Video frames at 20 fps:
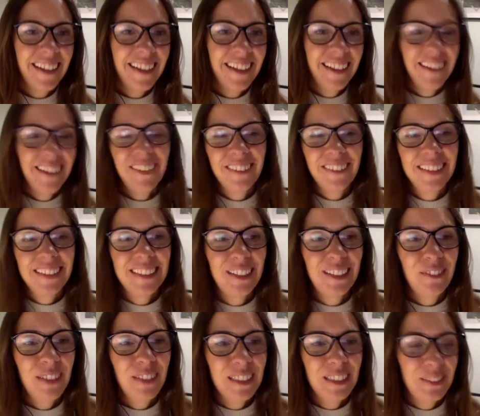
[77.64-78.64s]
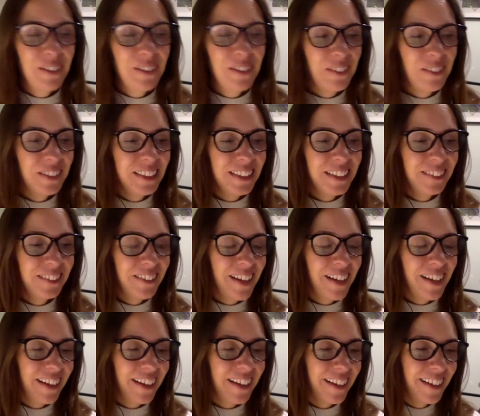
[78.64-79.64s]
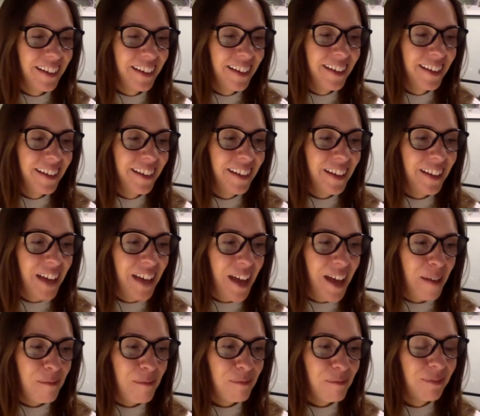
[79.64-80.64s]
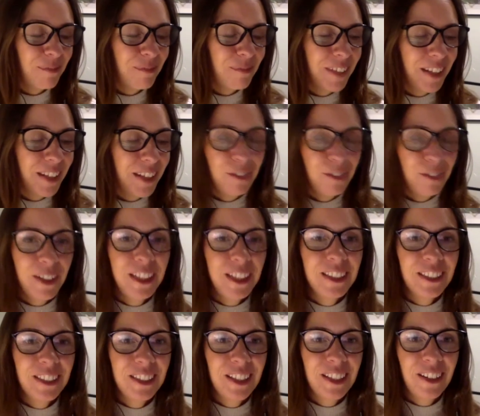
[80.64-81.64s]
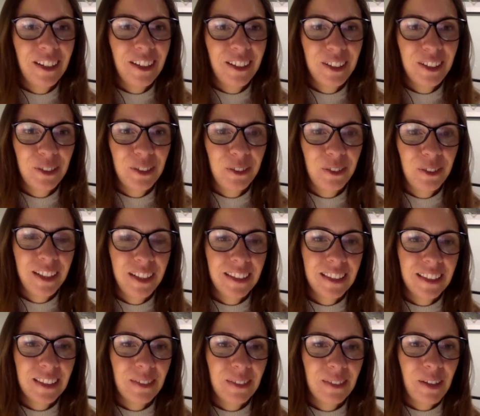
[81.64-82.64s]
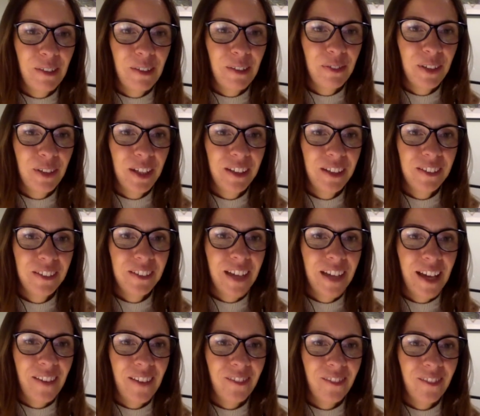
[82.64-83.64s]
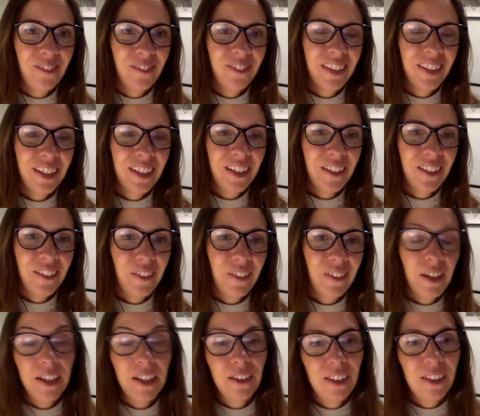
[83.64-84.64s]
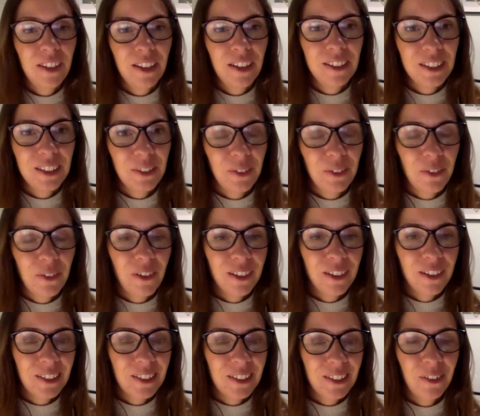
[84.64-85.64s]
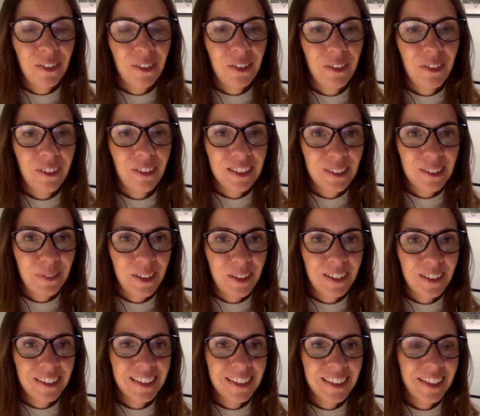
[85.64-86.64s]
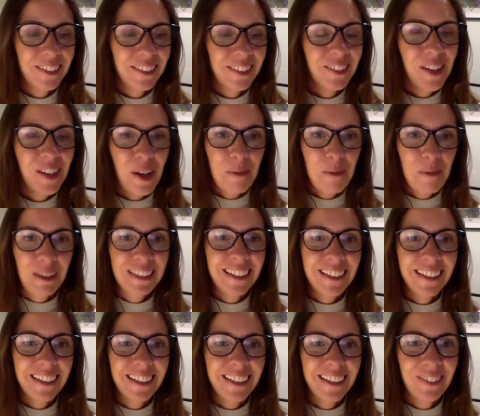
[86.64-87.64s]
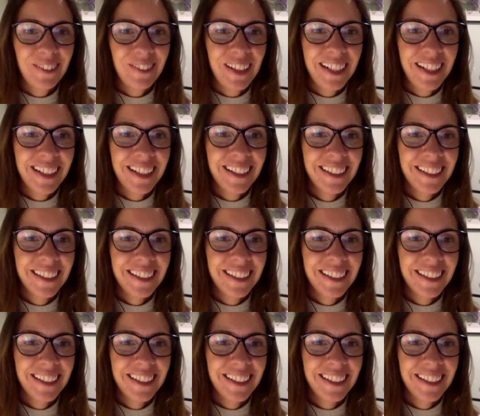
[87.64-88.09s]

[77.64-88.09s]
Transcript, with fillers: Oh no, it's lovely to be able to. Uh um, you know reach to large audience as well for you um, you know i know that you do across all across the world so i'm excited to be here